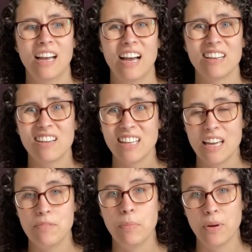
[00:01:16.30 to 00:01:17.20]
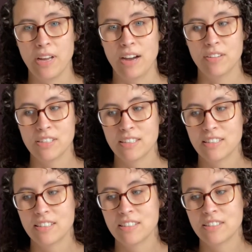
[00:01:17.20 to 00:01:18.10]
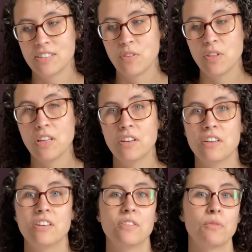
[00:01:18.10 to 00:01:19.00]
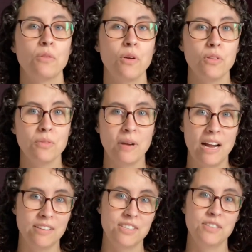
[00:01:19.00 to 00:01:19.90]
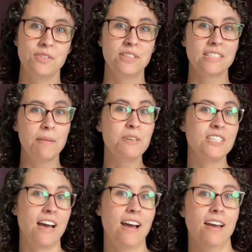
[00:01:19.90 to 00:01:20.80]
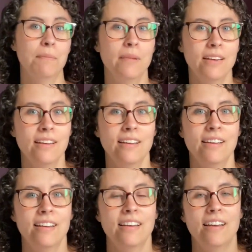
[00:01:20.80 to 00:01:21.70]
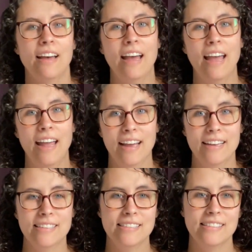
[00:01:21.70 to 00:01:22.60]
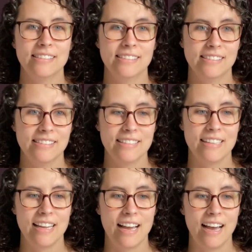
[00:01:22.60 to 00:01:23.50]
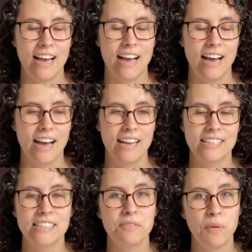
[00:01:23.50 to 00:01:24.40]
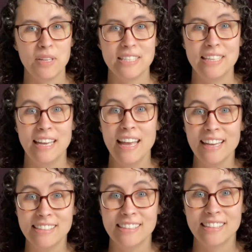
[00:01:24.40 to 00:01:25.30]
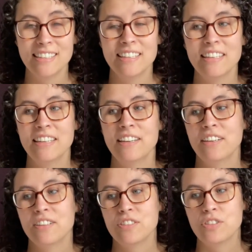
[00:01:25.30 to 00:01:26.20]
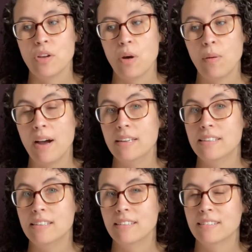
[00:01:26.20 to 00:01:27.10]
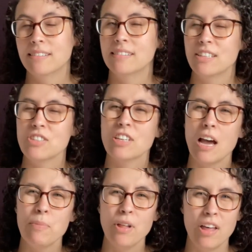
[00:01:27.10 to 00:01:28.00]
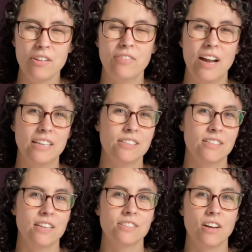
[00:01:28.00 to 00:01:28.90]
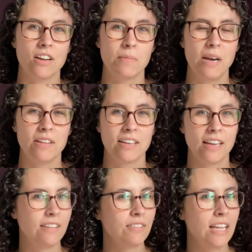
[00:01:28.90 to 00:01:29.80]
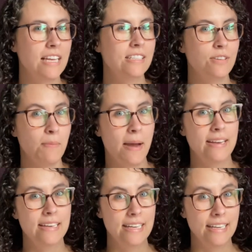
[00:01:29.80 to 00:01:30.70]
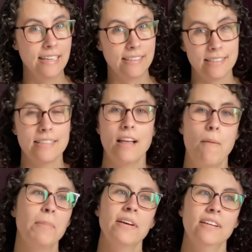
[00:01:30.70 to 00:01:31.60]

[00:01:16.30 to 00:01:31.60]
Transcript: I got kind of burnt out. So then roll around to the summertime and I didn't want to knit. So there's a couple other factors that I'll talk about that kind of led to my knitting slump.